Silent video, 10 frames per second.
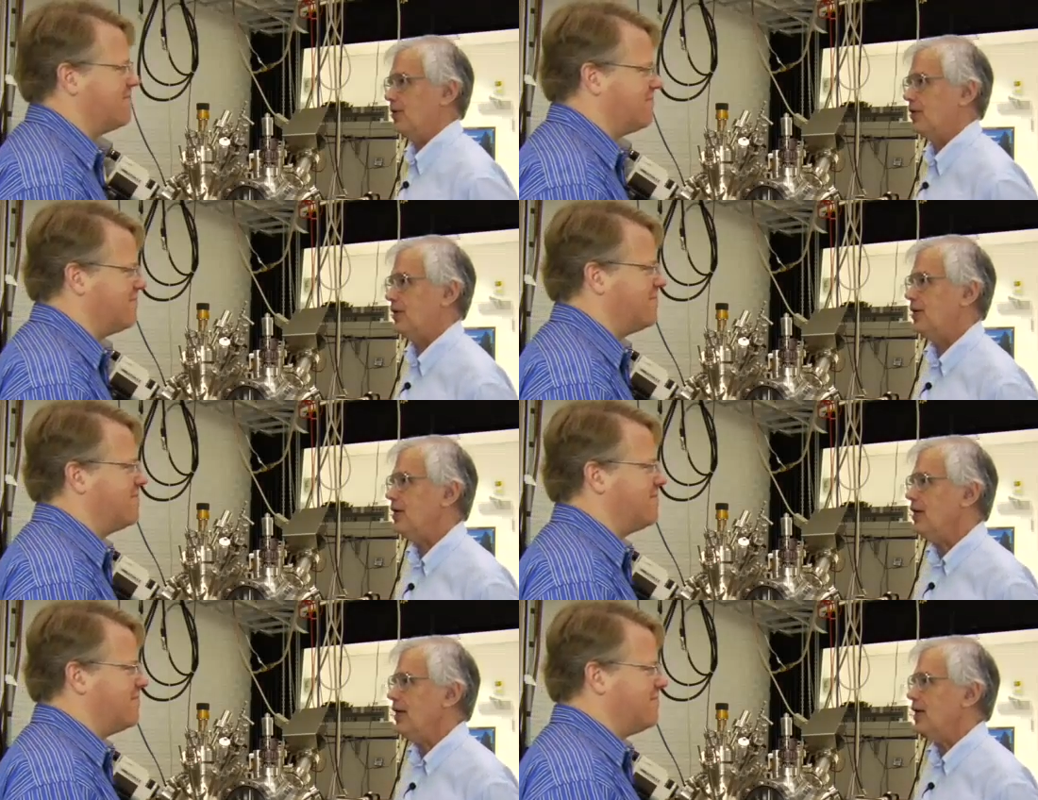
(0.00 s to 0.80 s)
Speaker 1: Okay?
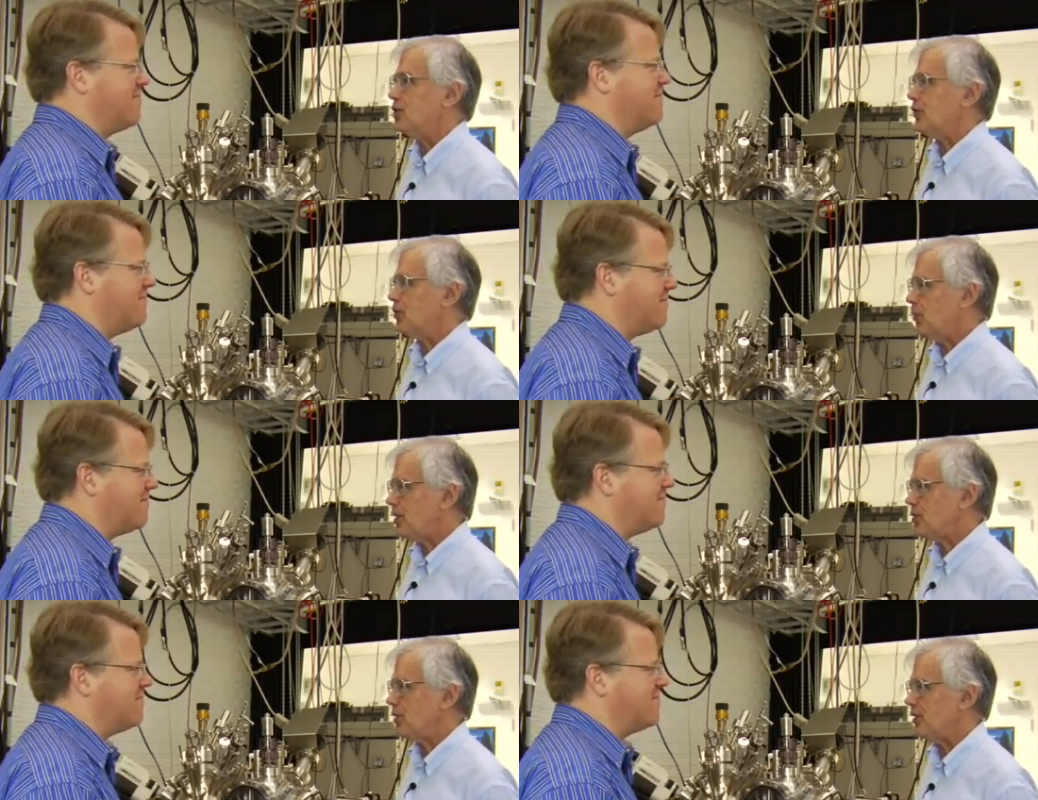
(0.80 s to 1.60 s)
And so the
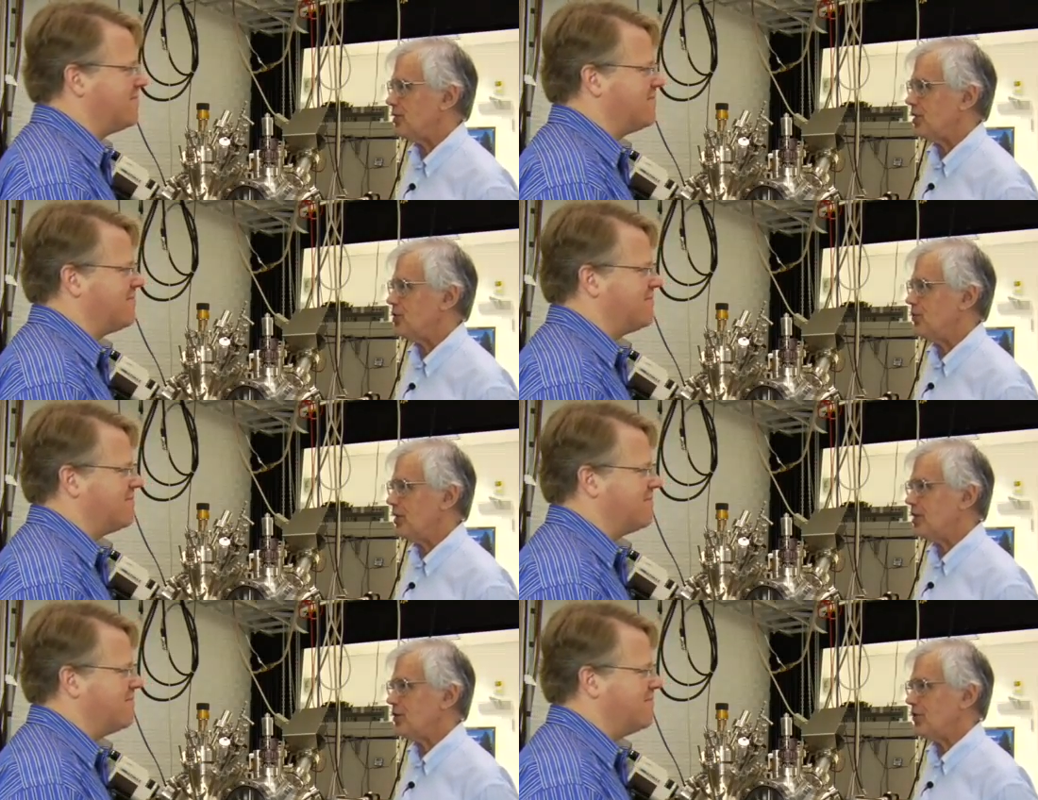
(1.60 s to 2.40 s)
question is, as you
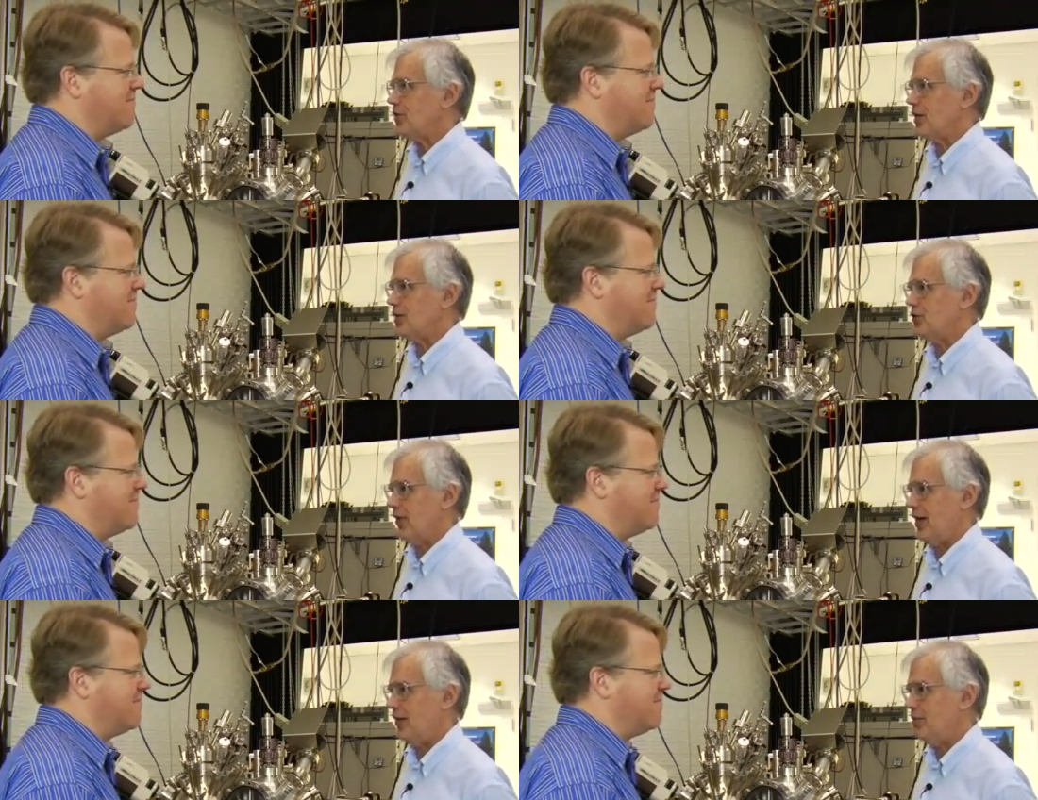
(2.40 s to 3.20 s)
get to the size of
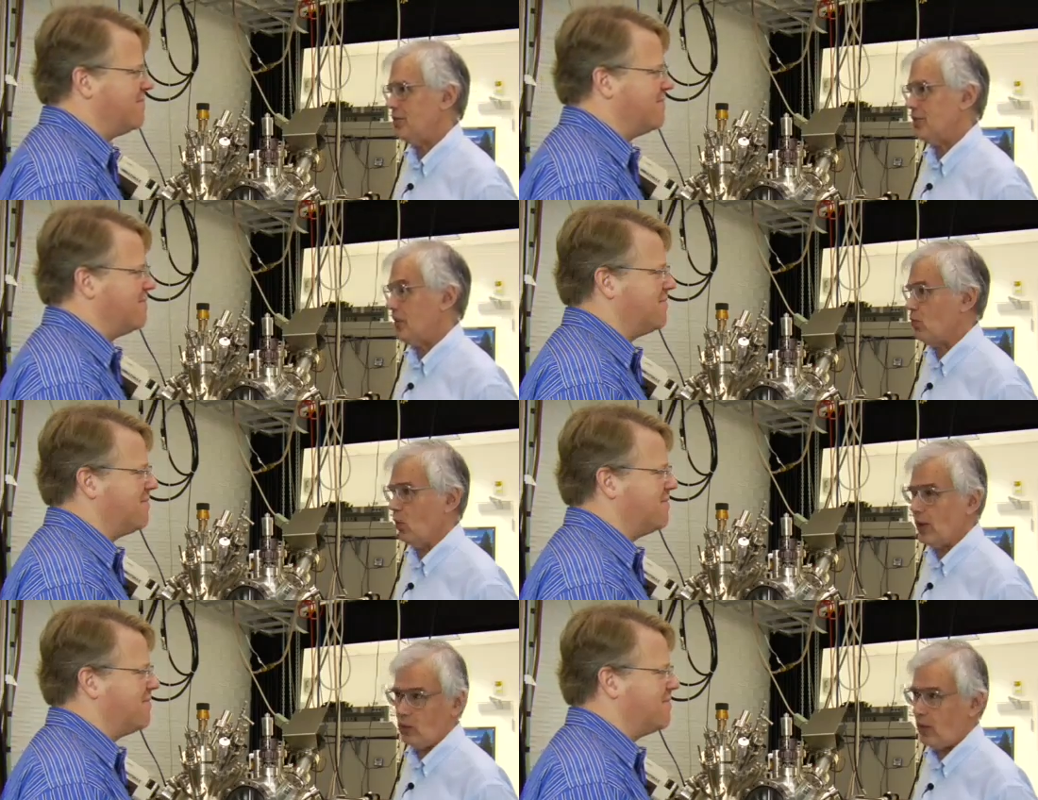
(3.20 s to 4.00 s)
atoms, being
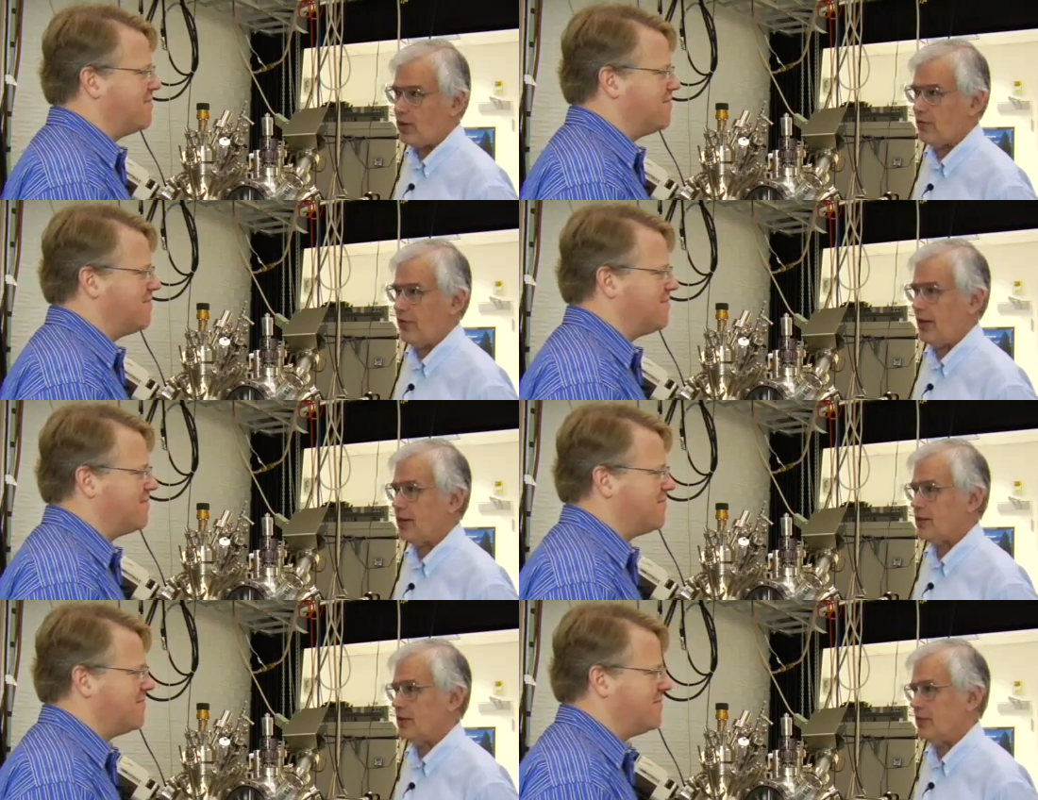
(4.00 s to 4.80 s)
well aware of
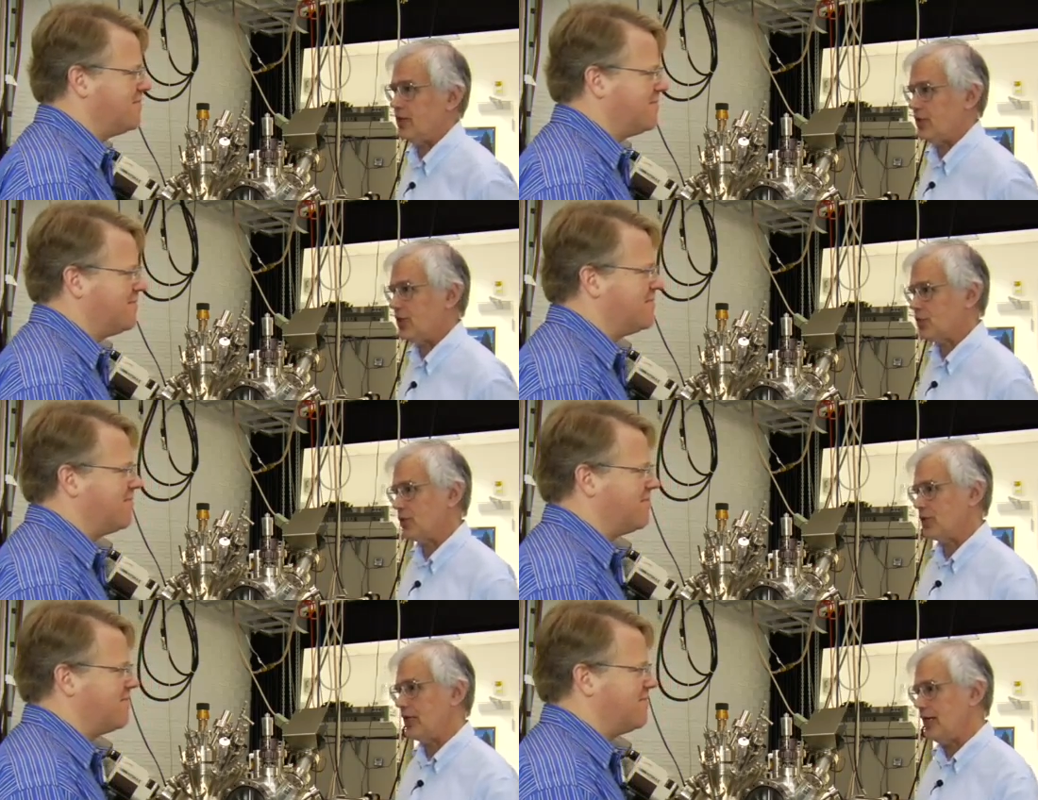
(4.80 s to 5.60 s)
that, because that's
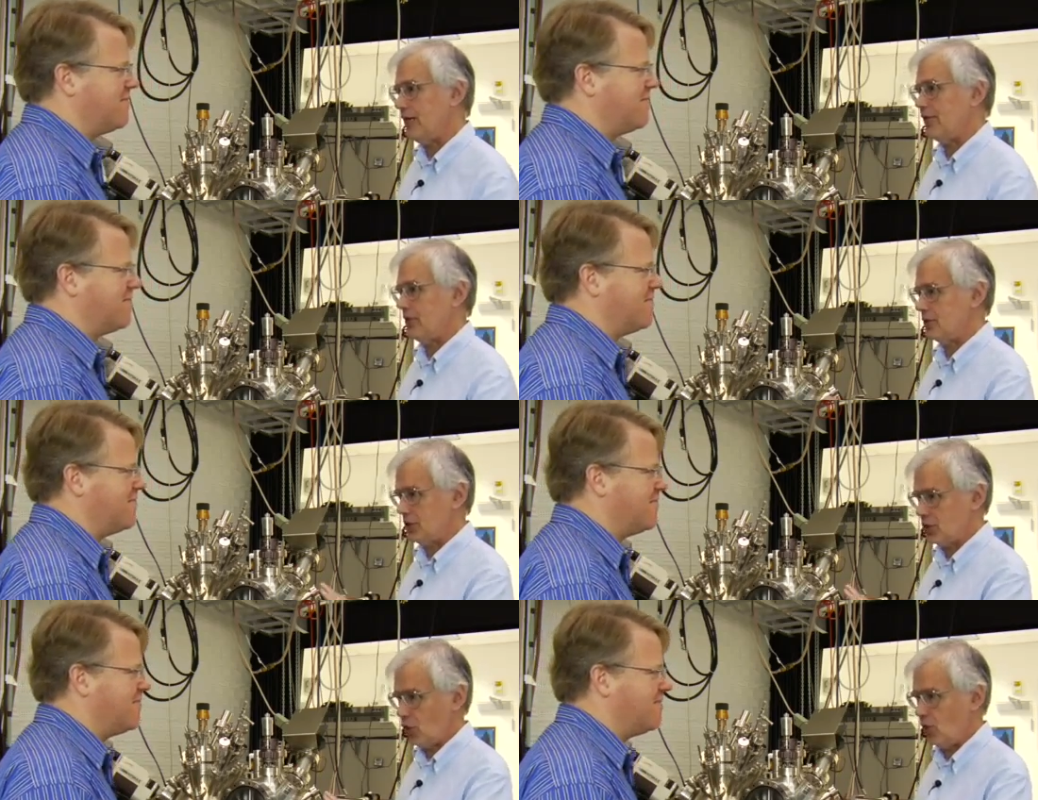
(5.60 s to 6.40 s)
what's given us
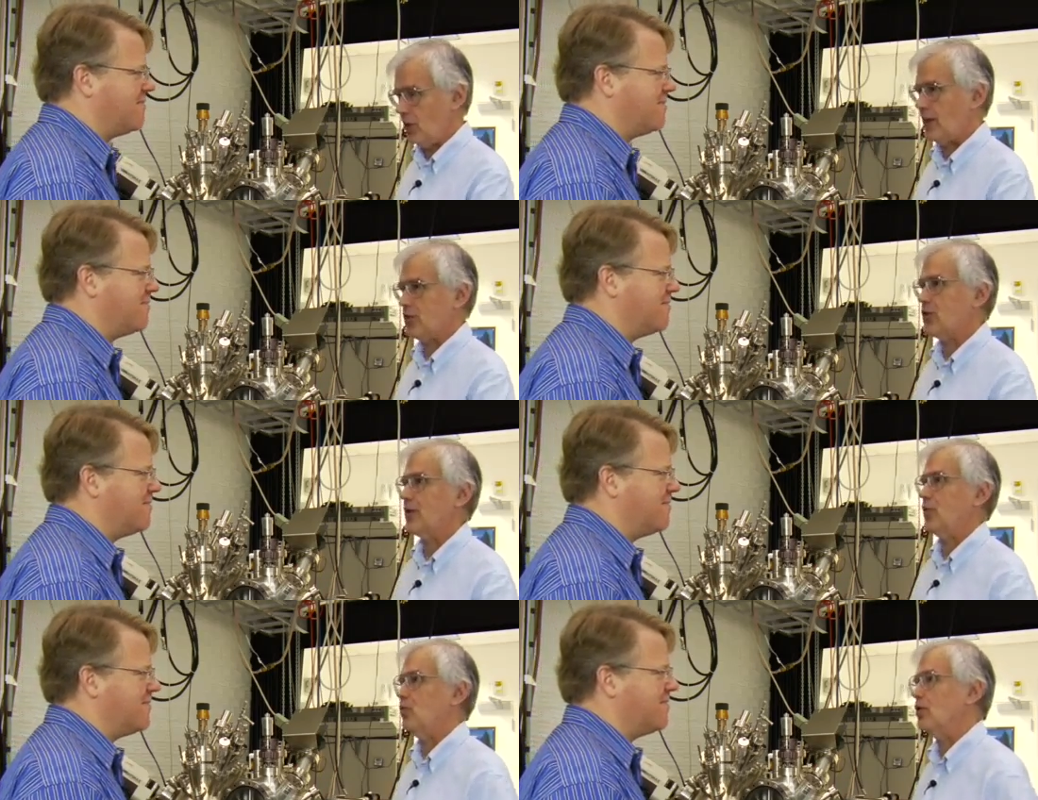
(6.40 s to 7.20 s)
this whole
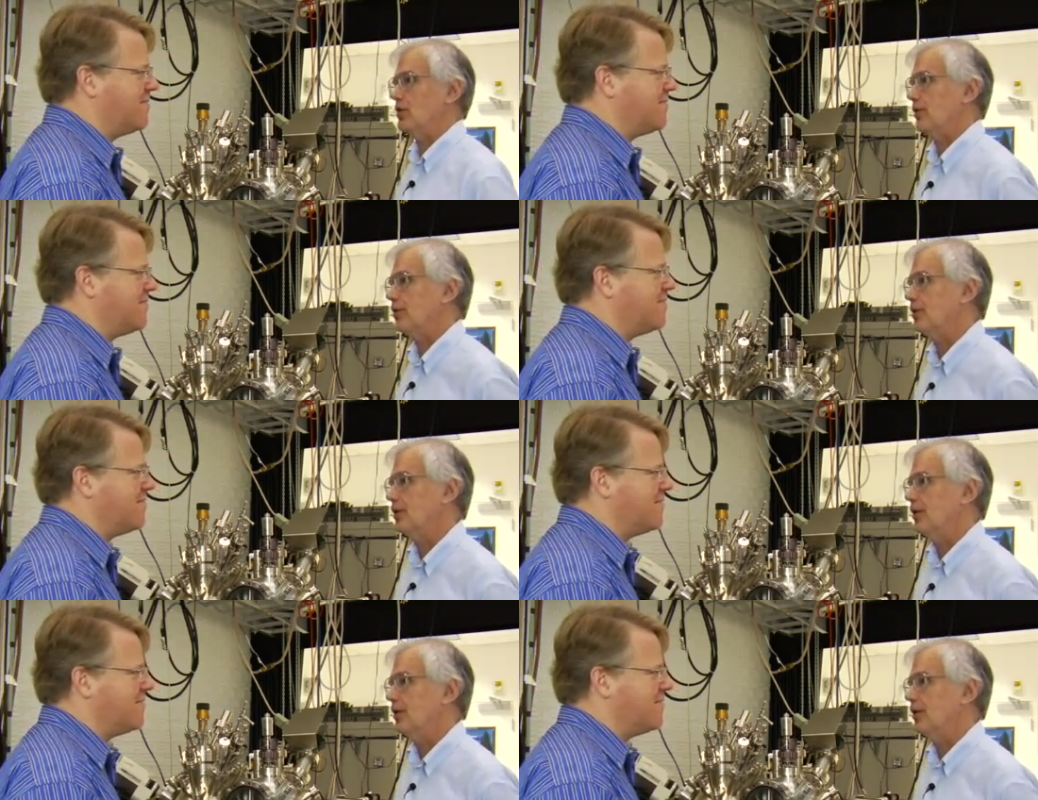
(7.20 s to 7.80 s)
electronic world,